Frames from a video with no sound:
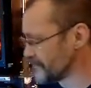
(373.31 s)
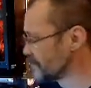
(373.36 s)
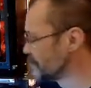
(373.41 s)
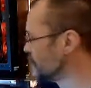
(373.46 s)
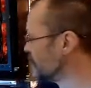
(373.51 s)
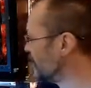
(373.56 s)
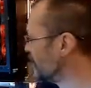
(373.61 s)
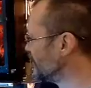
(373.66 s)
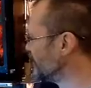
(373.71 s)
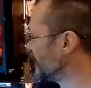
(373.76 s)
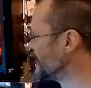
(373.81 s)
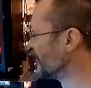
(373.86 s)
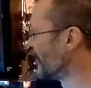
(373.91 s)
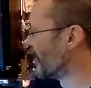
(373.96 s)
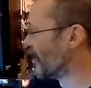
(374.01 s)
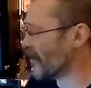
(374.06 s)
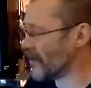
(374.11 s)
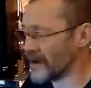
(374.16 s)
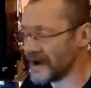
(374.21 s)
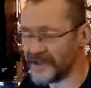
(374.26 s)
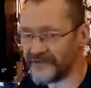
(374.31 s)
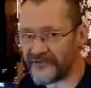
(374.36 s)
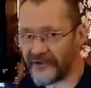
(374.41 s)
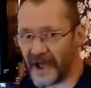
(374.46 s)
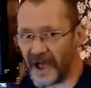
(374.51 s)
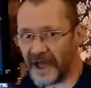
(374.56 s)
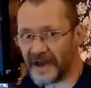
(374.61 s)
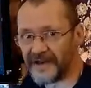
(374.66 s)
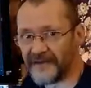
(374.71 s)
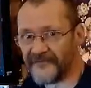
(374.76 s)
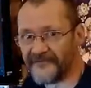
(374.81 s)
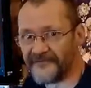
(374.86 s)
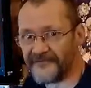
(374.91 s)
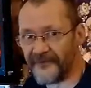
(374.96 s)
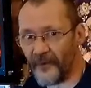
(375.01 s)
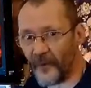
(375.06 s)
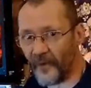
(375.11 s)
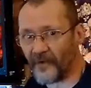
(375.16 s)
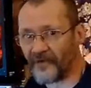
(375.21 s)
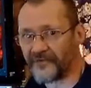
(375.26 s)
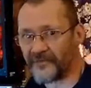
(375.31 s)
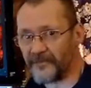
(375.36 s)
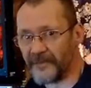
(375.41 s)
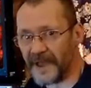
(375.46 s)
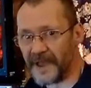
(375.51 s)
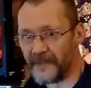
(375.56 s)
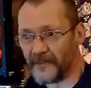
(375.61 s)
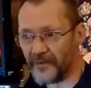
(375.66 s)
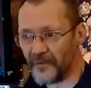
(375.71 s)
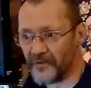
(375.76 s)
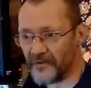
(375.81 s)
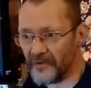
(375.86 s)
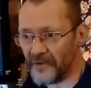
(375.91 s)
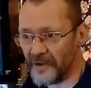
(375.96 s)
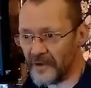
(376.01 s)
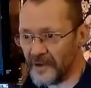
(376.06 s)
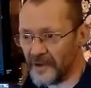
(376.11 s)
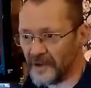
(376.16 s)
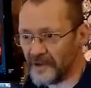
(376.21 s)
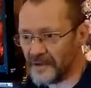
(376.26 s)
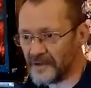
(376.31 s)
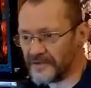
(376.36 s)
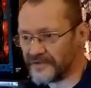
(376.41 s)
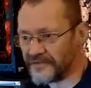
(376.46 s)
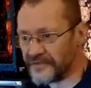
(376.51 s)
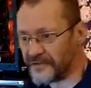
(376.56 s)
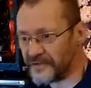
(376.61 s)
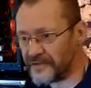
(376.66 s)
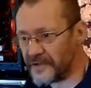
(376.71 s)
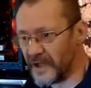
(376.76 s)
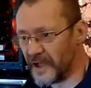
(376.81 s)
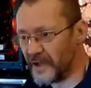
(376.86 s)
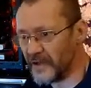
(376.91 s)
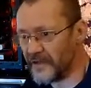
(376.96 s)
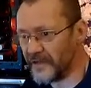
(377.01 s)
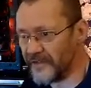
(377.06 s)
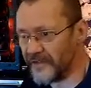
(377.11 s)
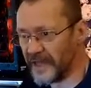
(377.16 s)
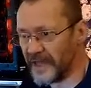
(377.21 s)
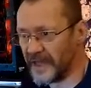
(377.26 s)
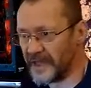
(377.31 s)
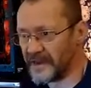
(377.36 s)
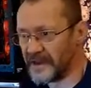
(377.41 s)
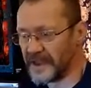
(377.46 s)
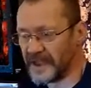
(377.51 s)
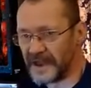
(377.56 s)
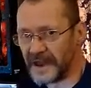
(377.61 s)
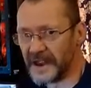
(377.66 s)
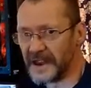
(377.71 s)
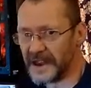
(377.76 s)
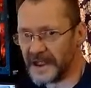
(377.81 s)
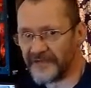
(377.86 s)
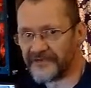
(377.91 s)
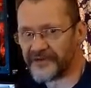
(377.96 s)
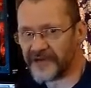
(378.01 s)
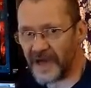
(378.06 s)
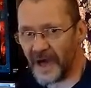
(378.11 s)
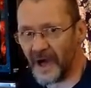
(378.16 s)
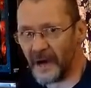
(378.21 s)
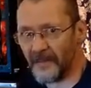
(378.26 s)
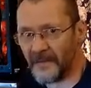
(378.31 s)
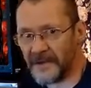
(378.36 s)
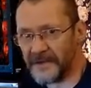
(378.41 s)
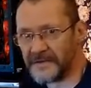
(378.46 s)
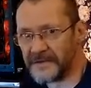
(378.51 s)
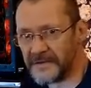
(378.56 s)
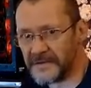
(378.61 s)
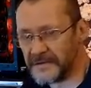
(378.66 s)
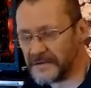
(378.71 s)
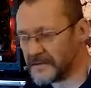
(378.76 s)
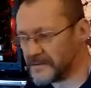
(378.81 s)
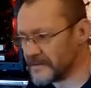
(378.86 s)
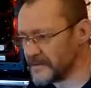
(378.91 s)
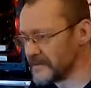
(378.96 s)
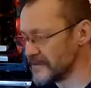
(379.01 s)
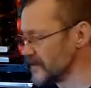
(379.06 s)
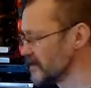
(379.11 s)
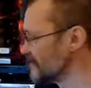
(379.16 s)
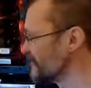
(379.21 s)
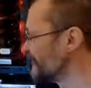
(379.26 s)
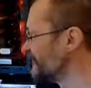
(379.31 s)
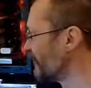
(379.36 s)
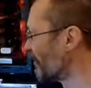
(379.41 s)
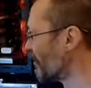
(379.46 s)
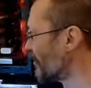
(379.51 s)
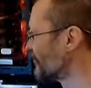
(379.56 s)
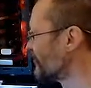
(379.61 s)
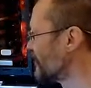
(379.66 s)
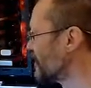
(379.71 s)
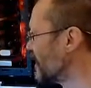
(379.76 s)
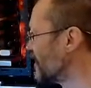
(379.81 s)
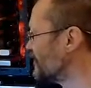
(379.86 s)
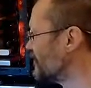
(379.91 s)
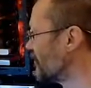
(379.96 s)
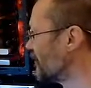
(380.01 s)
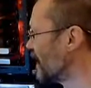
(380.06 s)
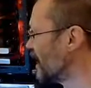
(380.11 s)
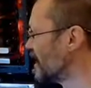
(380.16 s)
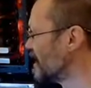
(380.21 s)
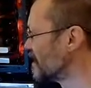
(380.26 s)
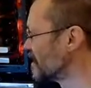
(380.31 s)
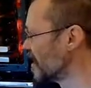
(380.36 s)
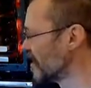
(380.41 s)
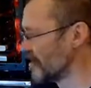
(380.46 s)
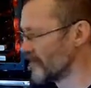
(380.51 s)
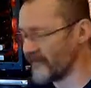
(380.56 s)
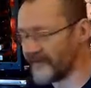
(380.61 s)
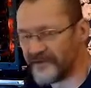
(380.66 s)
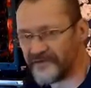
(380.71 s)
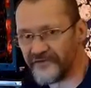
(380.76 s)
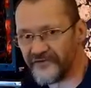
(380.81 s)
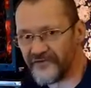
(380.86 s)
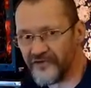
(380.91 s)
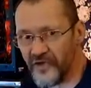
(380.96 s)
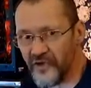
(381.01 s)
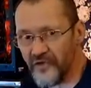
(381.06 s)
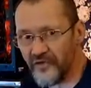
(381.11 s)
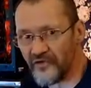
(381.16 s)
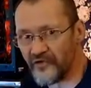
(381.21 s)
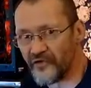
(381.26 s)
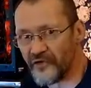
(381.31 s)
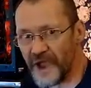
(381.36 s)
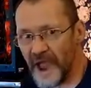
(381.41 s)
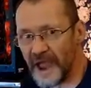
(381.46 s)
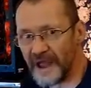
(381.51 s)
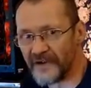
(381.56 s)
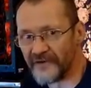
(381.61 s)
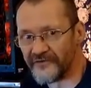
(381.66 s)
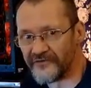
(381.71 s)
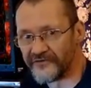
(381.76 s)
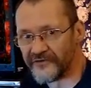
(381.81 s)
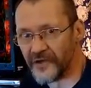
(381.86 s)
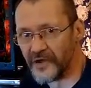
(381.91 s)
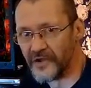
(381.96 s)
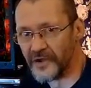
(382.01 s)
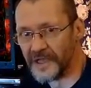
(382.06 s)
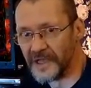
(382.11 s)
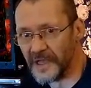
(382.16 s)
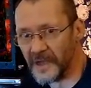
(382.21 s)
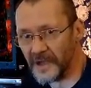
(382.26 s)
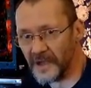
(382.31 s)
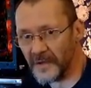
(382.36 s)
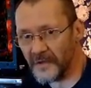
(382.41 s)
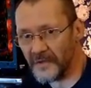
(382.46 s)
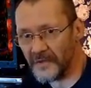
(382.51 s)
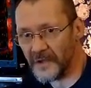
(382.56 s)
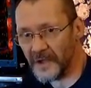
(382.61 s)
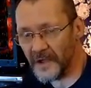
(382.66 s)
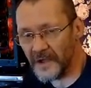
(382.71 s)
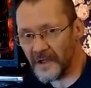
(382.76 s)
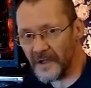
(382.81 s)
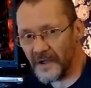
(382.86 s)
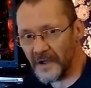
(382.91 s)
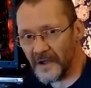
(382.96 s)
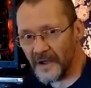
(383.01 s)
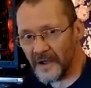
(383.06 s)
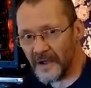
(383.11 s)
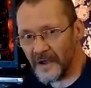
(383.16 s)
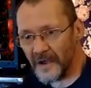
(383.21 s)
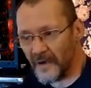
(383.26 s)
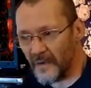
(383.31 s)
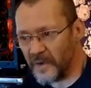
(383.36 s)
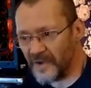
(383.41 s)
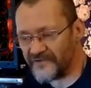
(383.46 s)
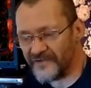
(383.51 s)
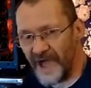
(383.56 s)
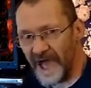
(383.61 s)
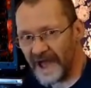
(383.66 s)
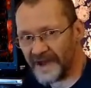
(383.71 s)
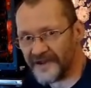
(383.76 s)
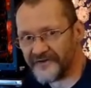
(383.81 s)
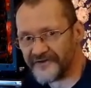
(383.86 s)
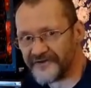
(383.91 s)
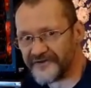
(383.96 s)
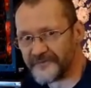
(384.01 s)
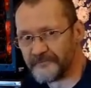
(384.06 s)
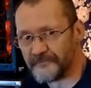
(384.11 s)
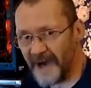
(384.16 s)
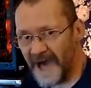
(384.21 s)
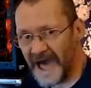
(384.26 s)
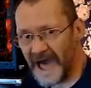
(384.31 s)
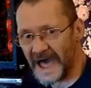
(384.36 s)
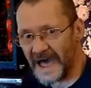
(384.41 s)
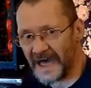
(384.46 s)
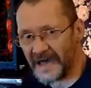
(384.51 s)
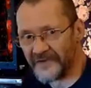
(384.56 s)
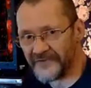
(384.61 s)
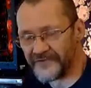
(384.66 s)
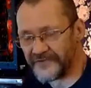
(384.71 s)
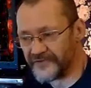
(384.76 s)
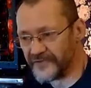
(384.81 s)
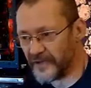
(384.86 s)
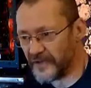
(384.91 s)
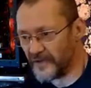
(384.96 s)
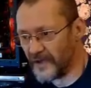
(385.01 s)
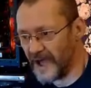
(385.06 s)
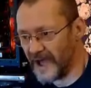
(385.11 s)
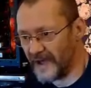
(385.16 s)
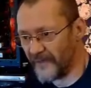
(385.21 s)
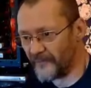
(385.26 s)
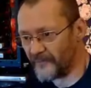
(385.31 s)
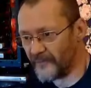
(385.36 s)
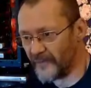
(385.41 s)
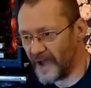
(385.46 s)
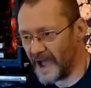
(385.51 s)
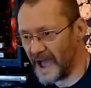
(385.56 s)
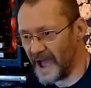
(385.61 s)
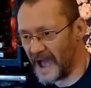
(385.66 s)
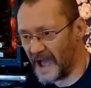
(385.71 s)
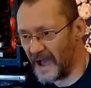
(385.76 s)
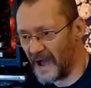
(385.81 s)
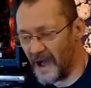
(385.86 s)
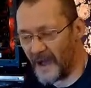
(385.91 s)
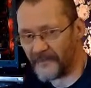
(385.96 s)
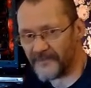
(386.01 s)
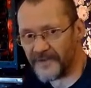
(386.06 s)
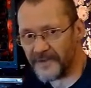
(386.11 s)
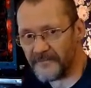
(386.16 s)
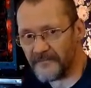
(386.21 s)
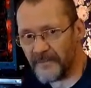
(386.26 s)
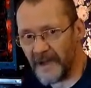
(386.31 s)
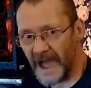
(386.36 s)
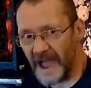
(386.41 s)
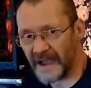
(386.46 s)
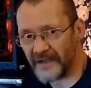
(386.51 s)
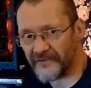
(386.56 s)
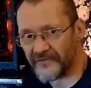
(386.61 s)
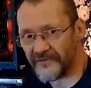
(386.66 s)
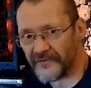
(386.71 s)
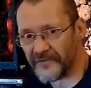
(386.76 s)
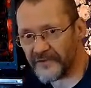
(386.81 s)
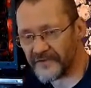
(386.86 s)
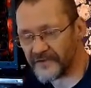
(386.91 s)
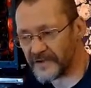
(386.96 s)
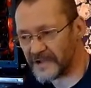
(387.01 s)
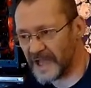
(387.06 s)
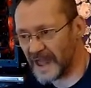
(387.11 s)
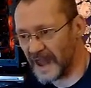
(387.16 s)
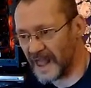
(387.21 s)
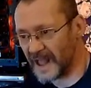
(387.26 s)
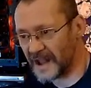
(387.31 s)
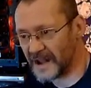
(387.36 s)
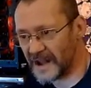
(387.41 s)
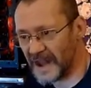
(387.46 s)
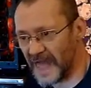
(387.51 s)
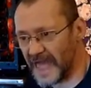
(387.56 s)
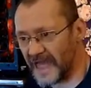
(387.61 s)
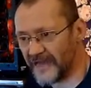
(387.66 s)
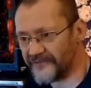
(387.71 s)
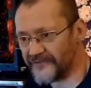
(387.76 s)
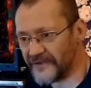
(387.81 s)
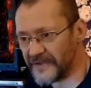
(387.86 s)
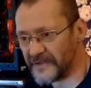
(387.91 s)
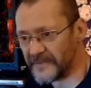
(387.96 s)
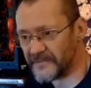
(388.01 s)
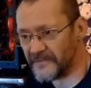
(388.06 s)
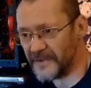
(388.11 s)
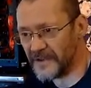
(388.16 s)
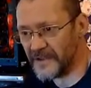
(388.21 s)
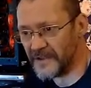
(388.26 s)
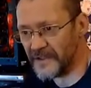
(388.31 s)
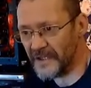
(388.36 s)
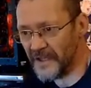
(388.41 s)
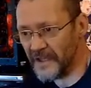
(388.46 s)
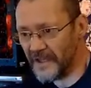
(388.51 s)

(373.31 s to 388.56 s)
You know, they've already tried to force people to go to that, and it, it's coming. They're forcing everybody to go to this new creator studio, which I despise, so I, I opted back to the cl classic, but